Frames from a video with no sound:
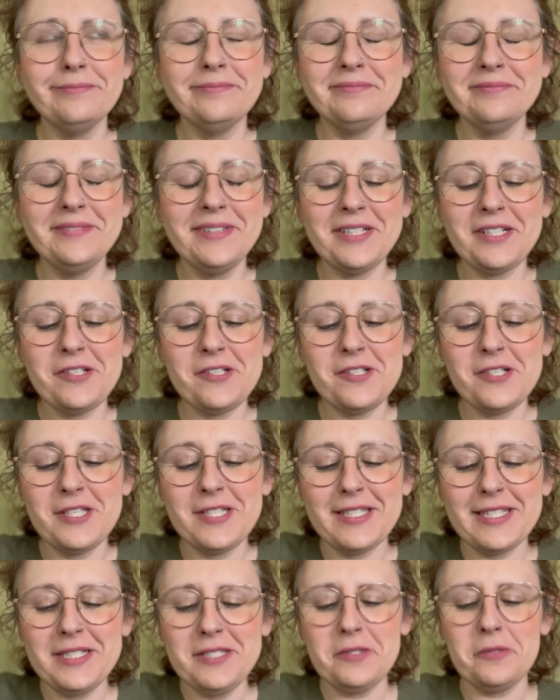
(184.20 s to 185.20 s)
It's just
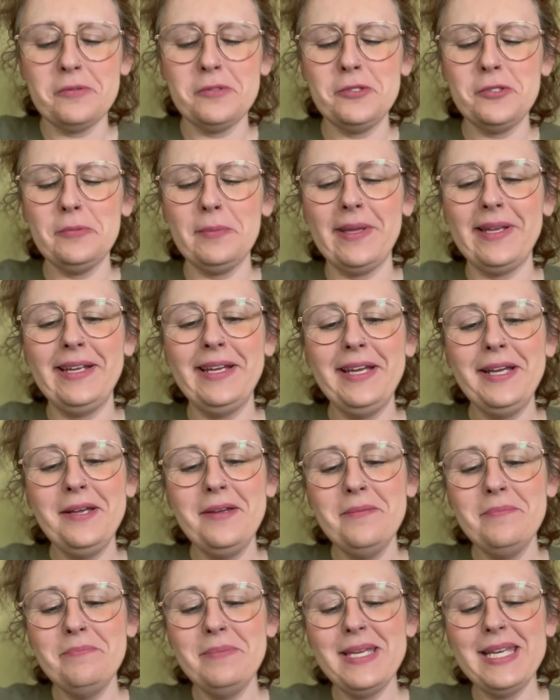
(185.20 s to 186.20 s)
like so stupid
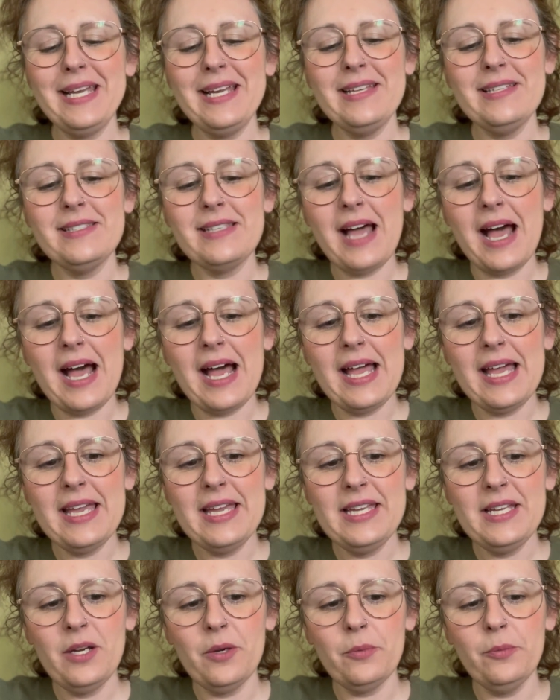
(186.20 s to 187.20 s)
because
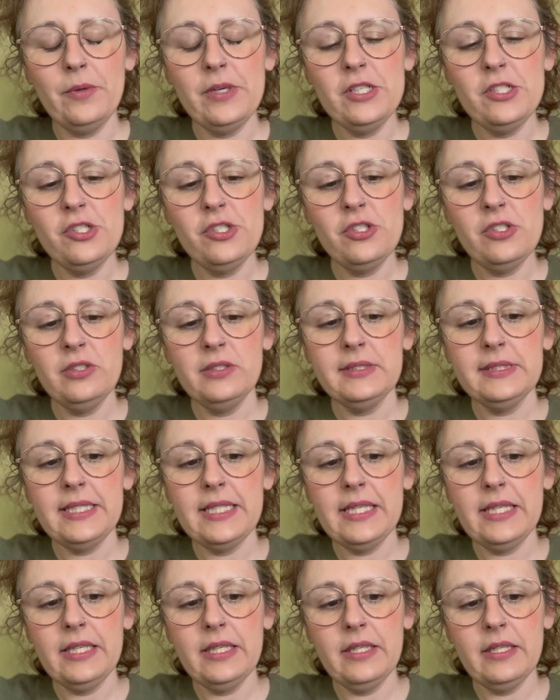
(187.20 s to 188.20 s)
I
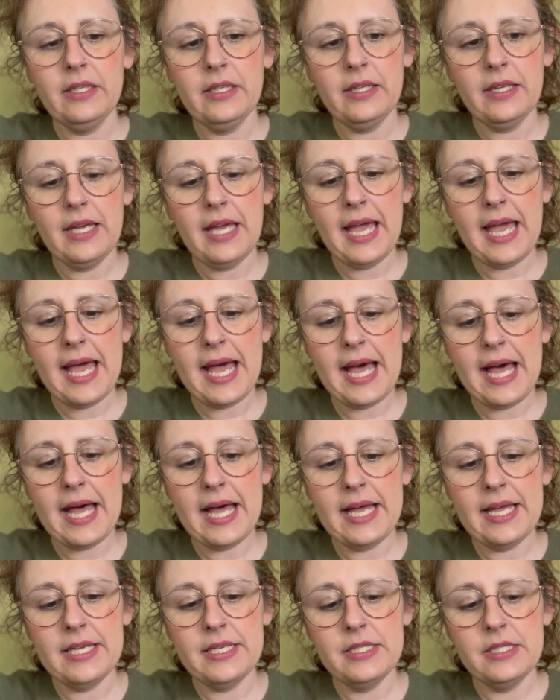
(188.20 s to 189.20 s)
originally
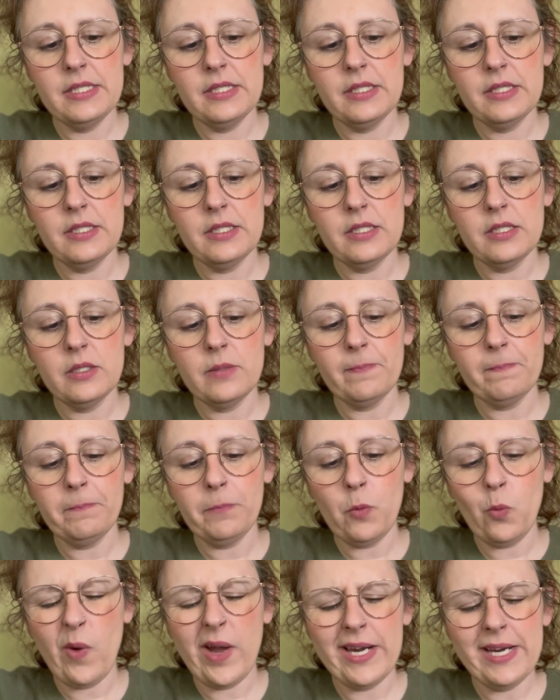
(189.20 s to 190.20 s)
had,
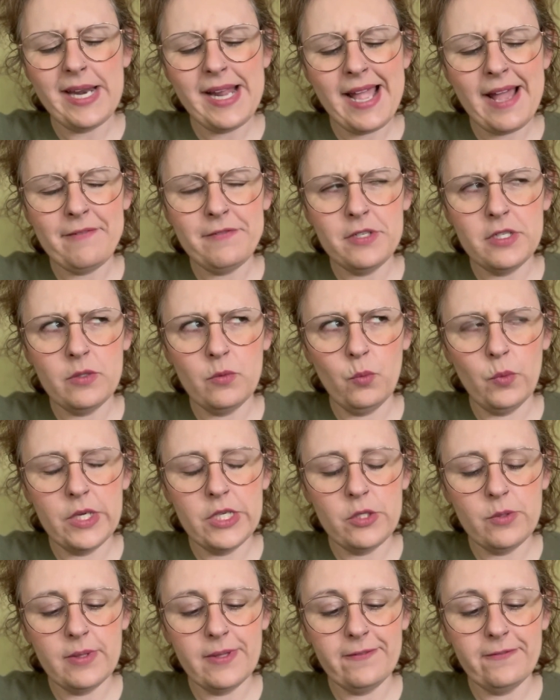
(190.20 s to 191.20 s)
why did I have to
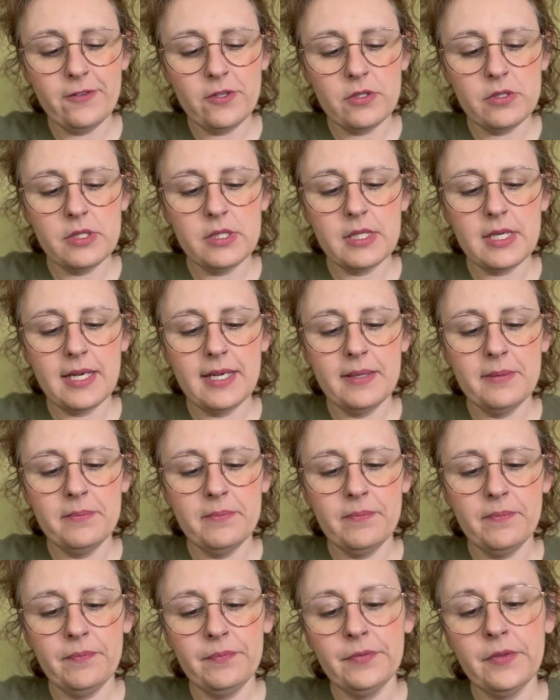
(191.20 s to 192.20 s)
redo it the first
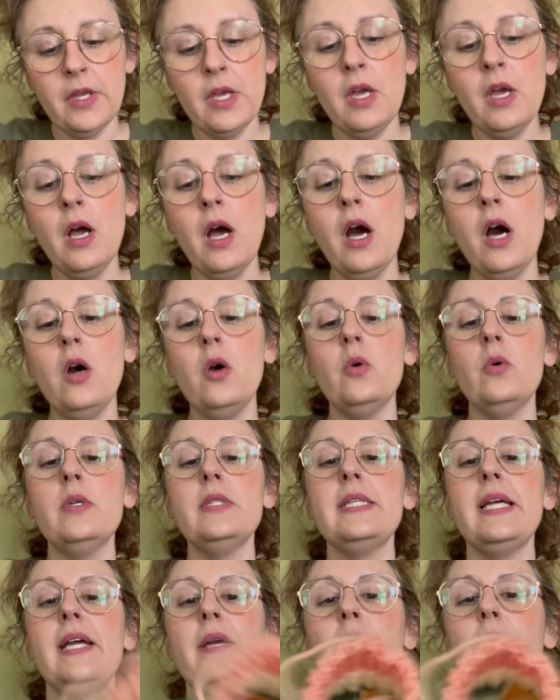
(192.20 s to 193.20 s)
time? Oh, because
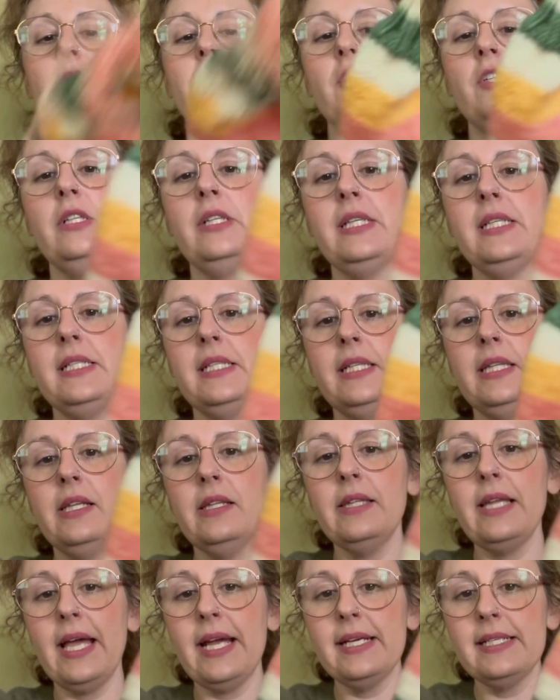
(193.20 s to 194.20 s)
I originally did the
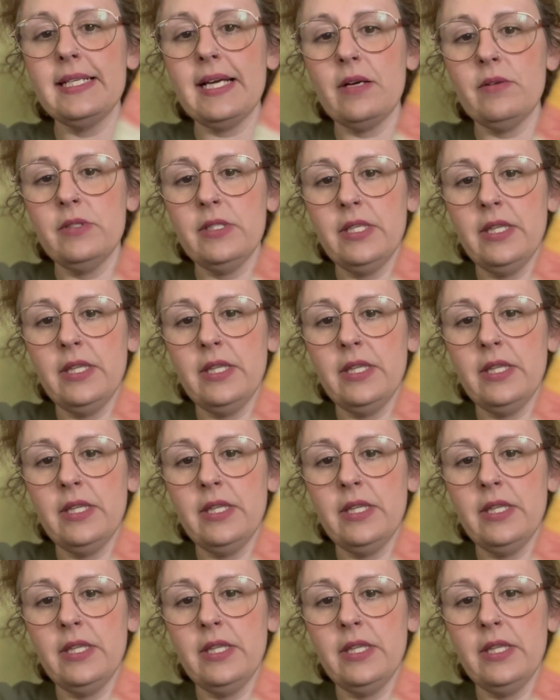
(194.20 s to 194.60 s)
leg down to